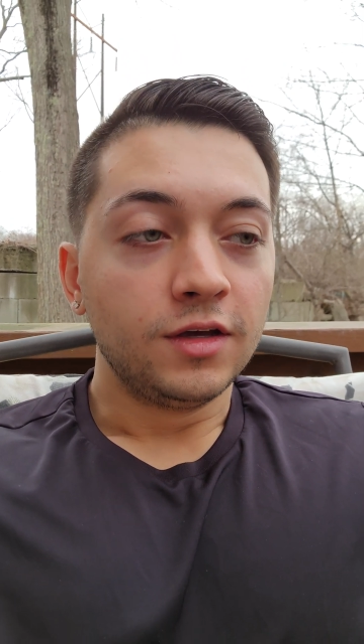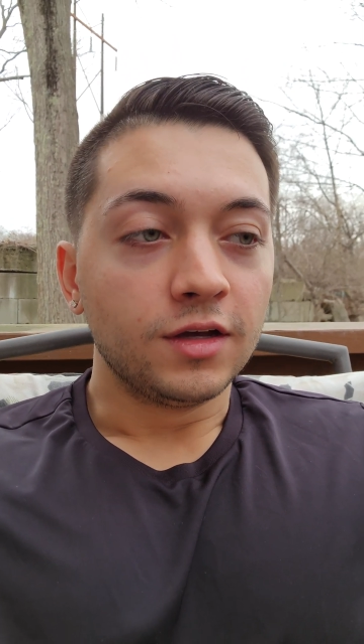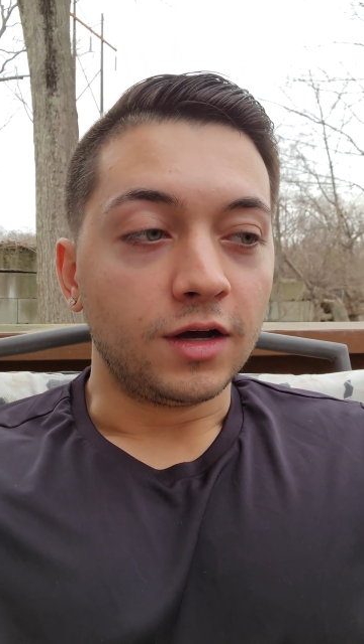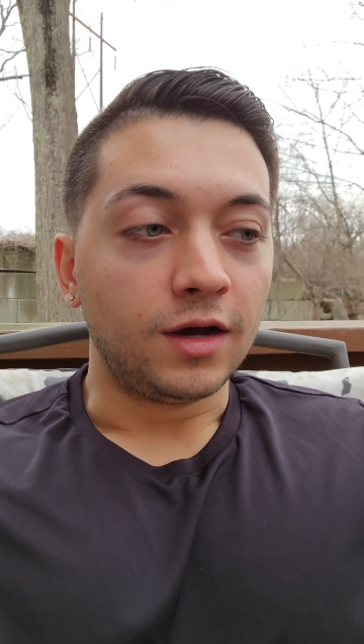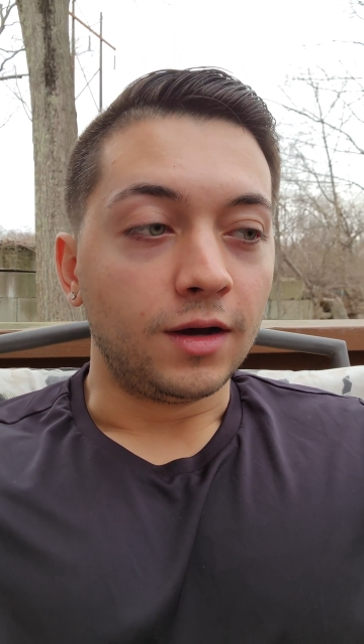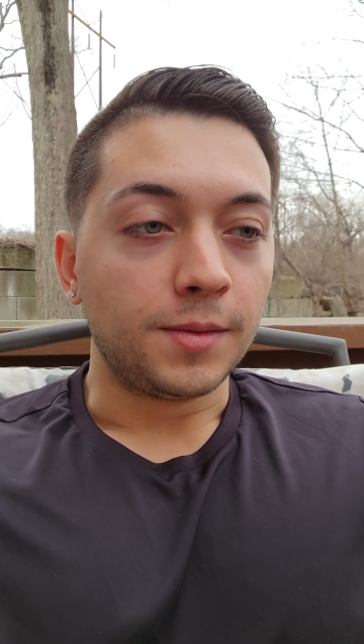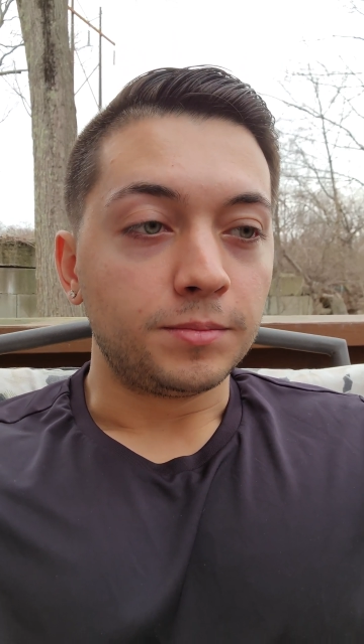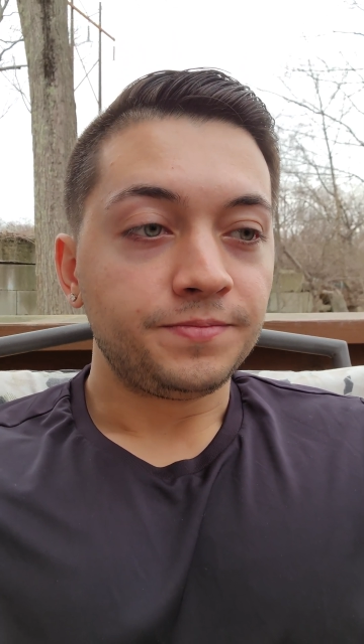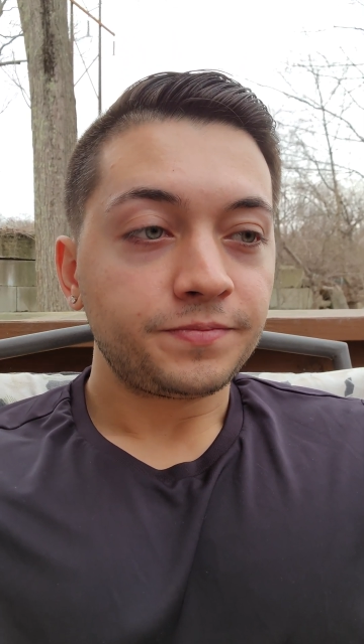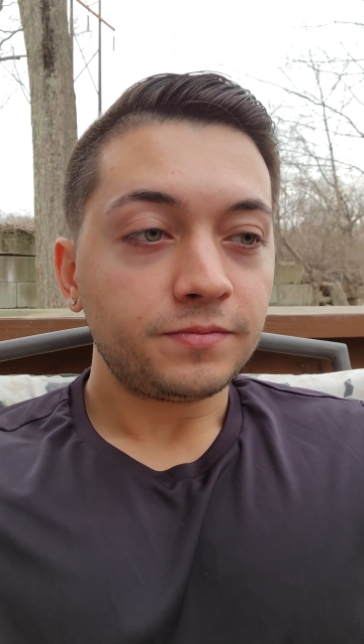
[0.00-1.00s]
Um,
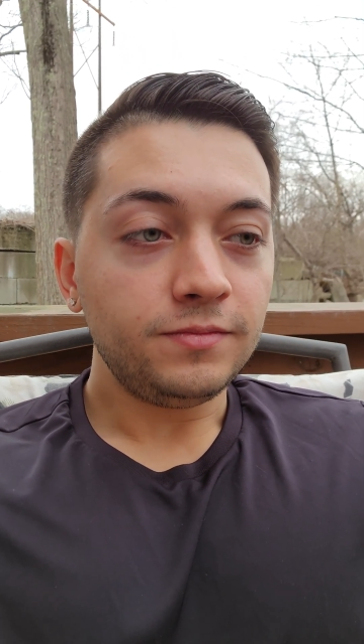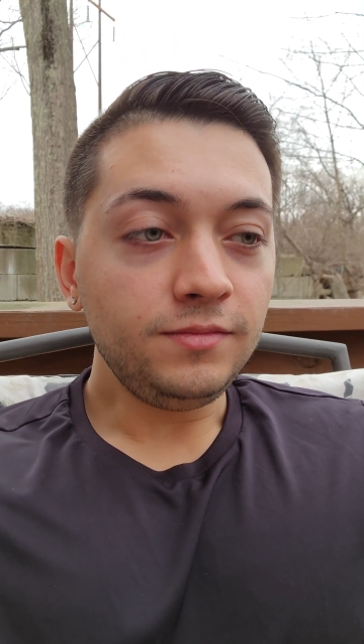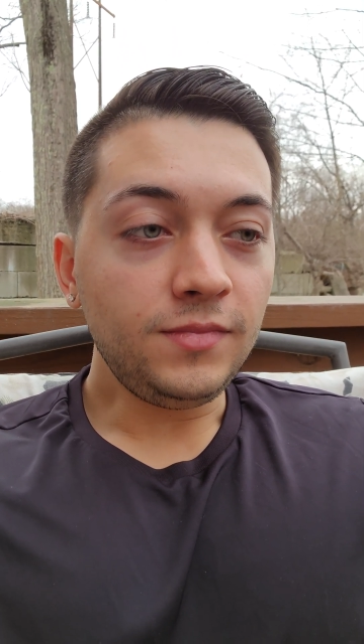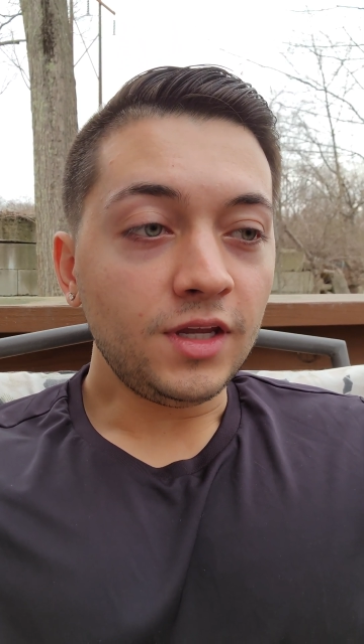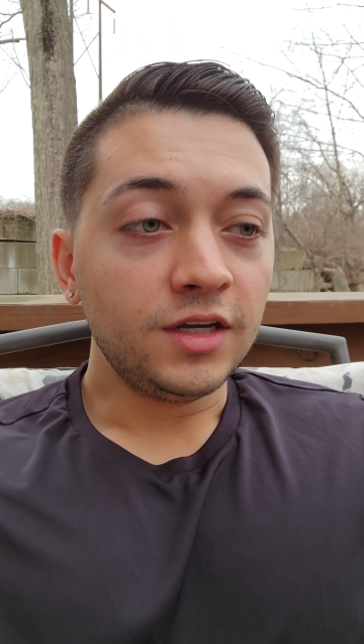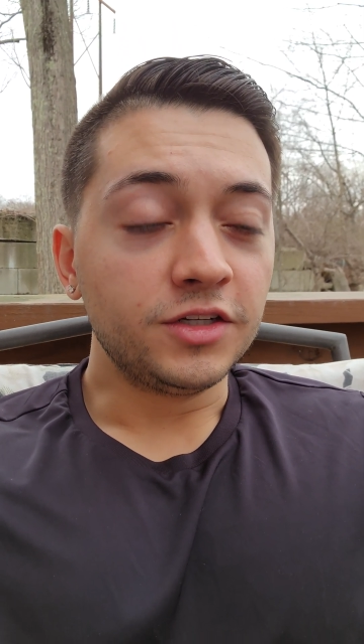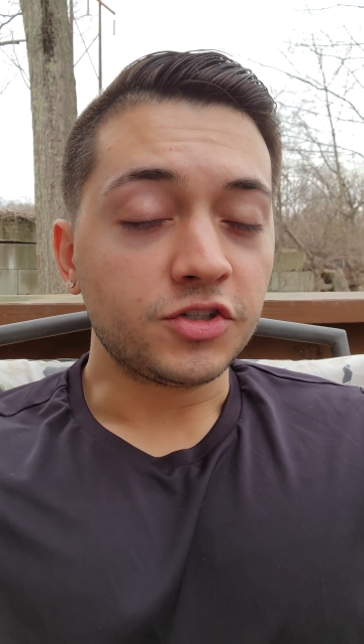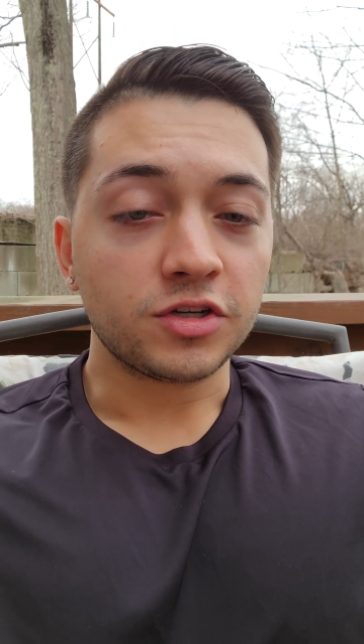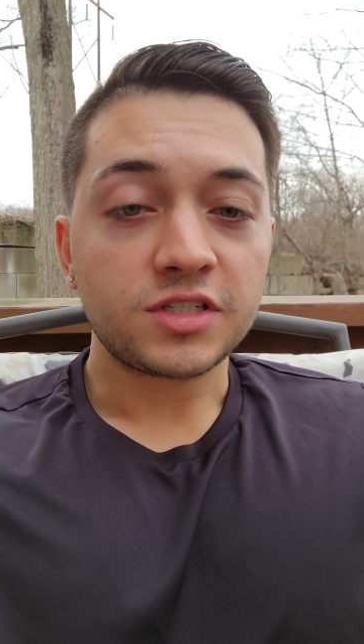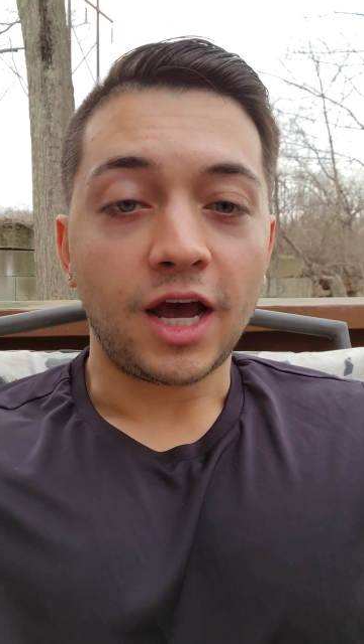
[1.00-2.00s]
it's
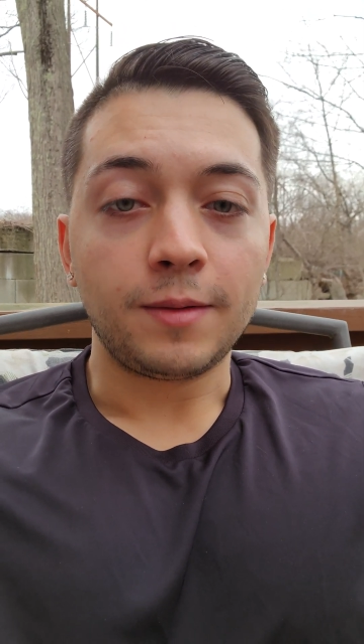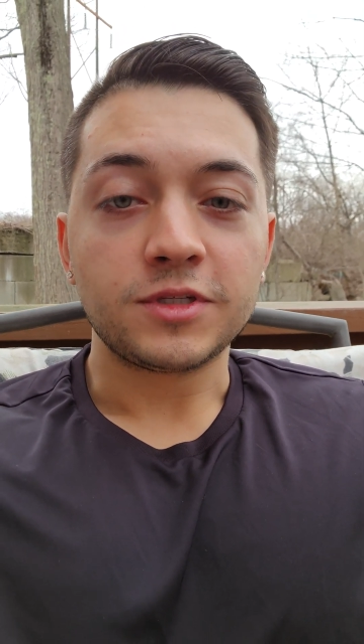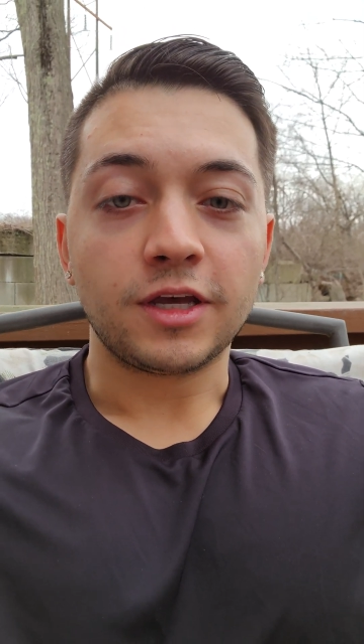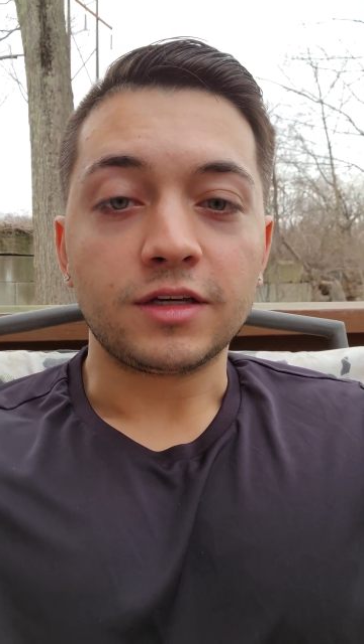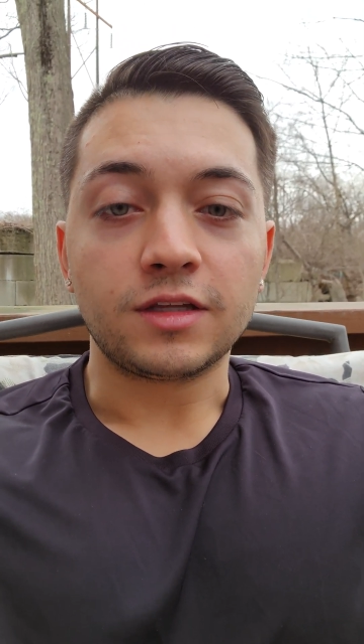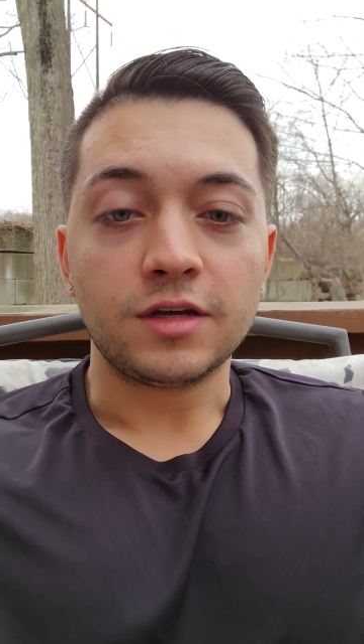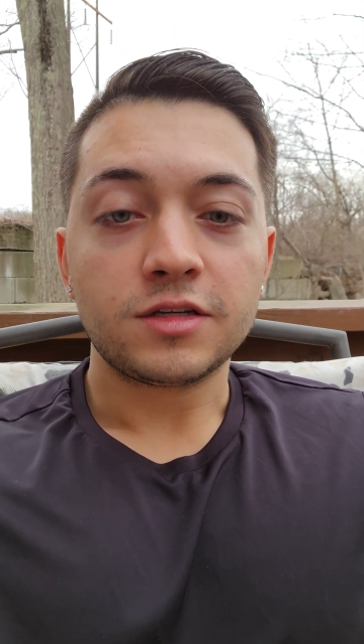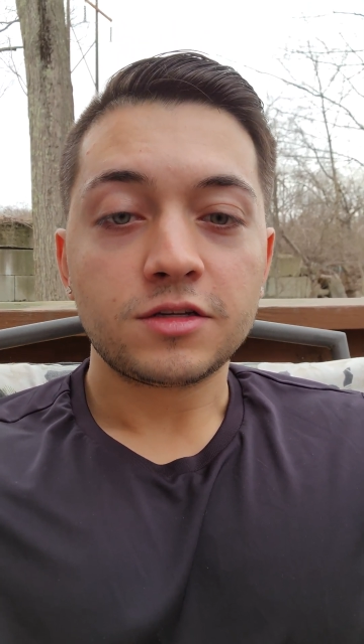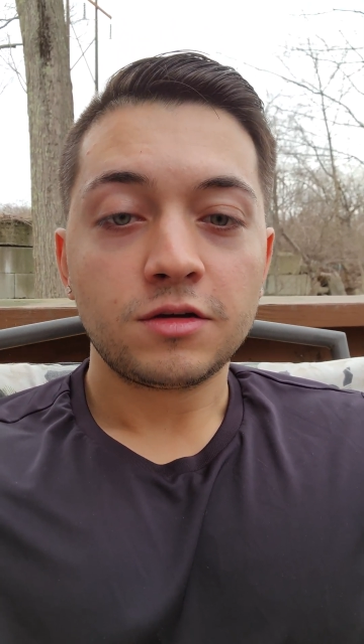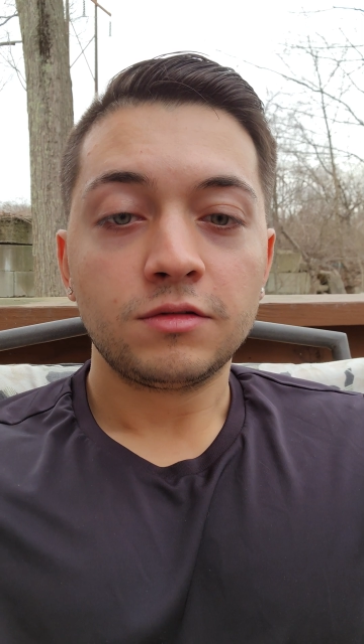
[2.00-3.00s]
just times like this,